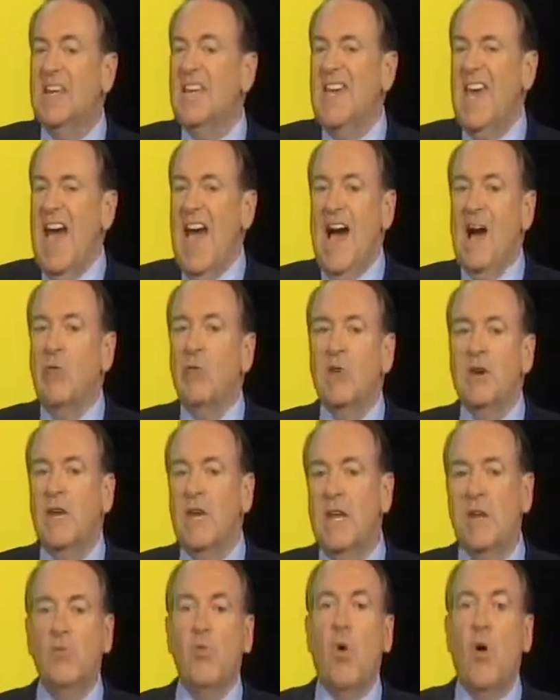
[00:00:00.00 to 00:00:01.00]

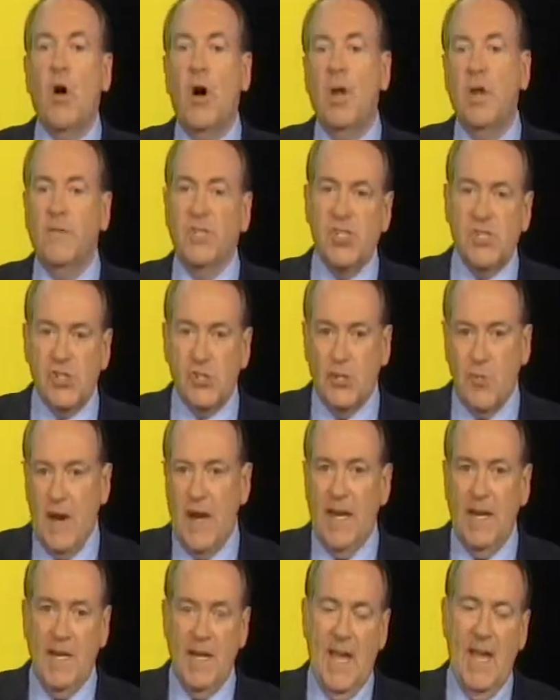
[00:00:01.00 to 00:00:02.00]
cowardly wall of a
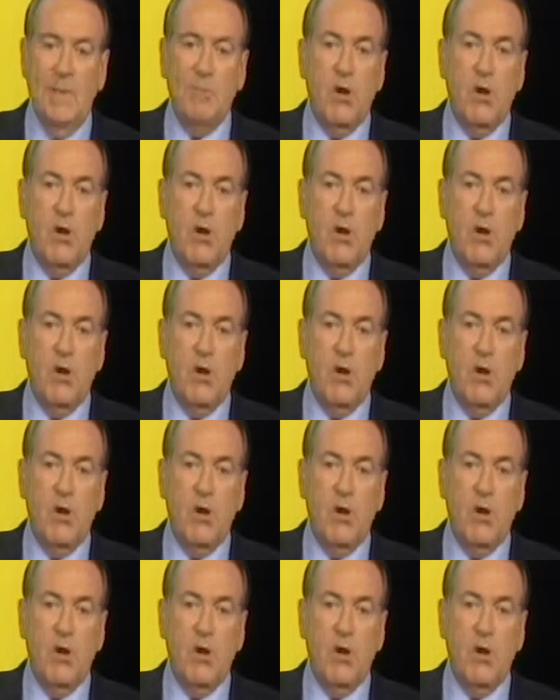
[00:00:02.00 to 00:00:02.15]
screen name